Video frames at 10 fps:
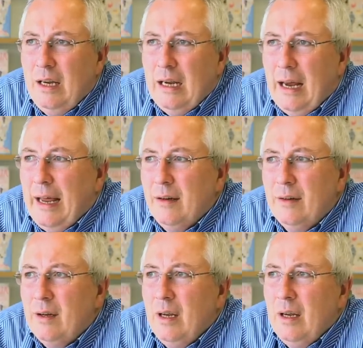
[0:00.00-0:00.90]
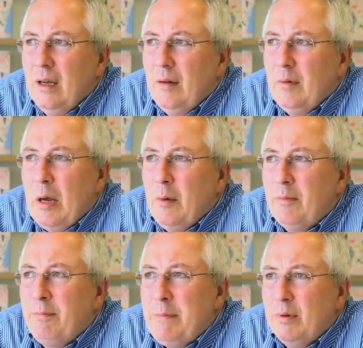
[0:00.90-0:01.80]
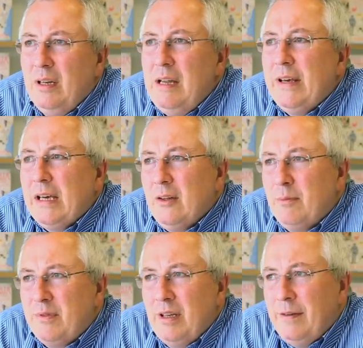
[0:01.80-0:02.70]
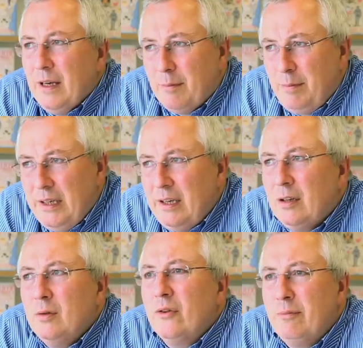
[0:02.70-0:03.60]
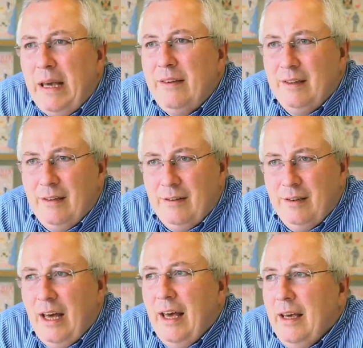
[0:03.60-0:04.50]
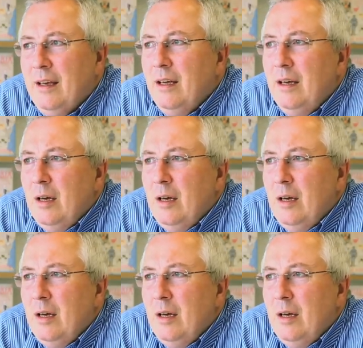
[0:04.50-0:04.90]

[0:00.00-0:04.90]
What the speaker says: And, you know, people are living in specific political spaces today,